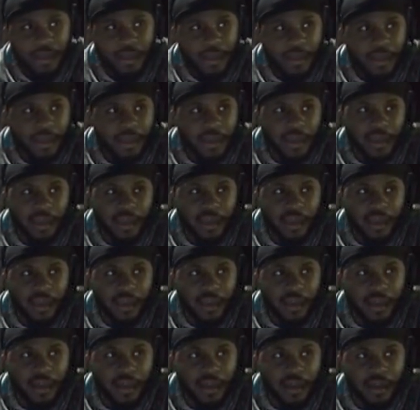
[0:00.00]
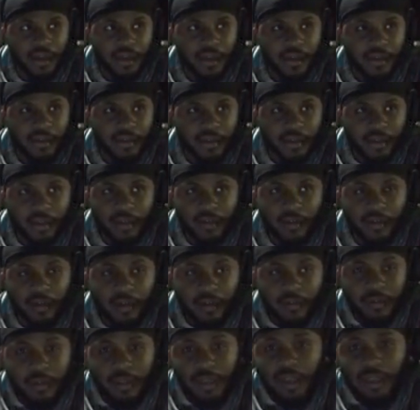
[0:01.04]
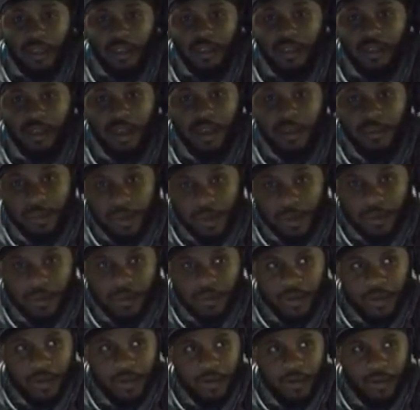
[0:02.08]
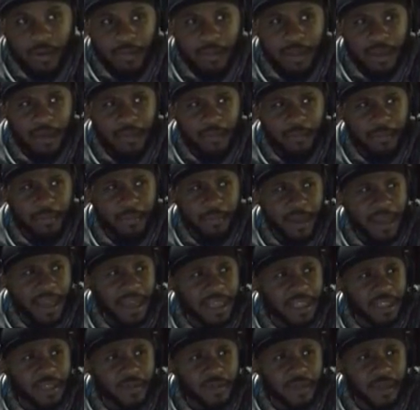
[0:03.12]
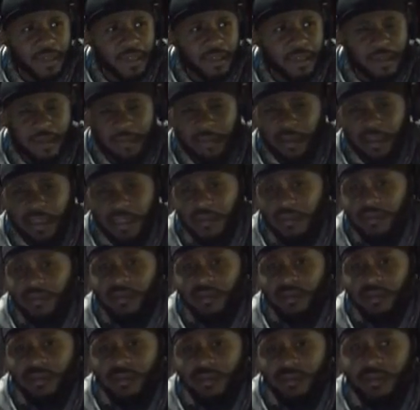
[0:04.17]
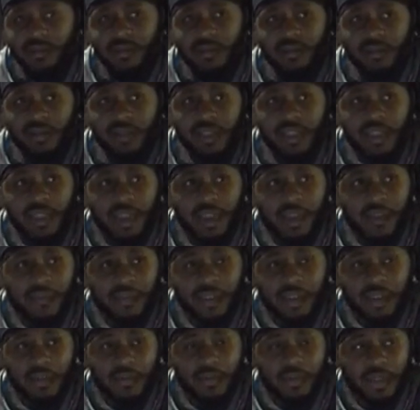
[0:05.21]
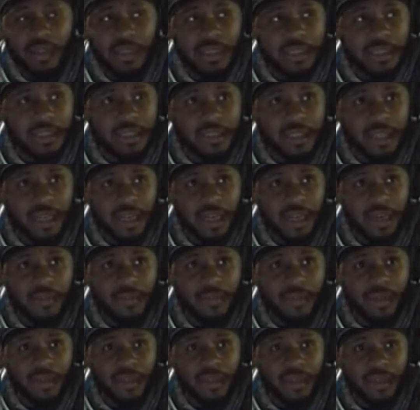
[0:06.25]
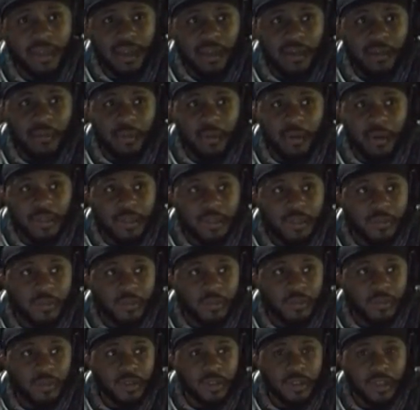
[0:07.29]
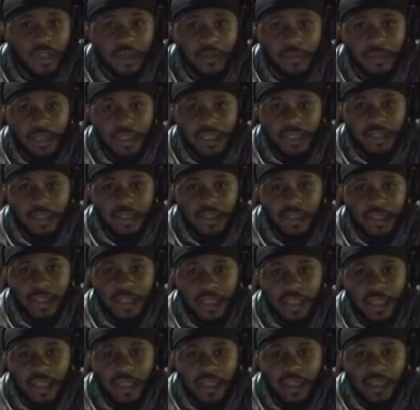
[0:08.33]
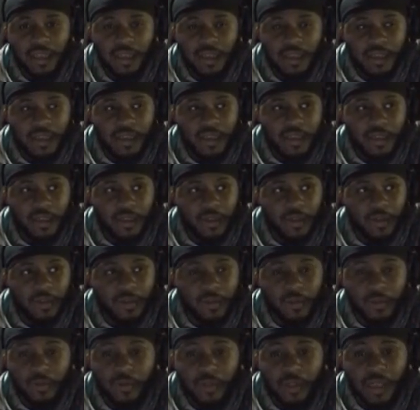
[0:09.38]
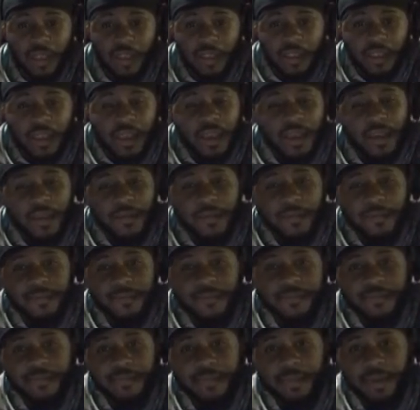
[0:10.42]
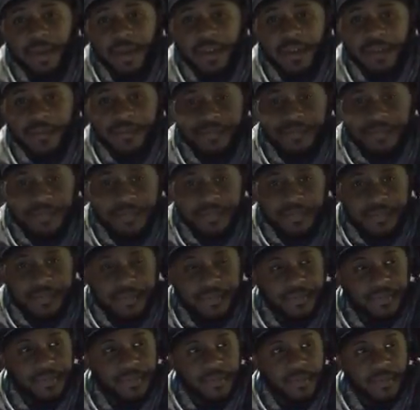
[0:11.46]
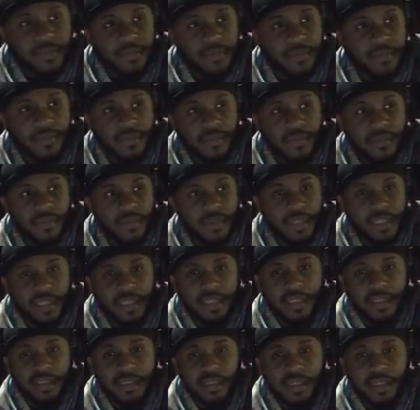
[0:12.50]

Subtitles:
And I'm trying to train Pope. I'm not a bad trainer. Everybody's, said that I've done a really good job and personable and try to make sure that they, do their thing. But it's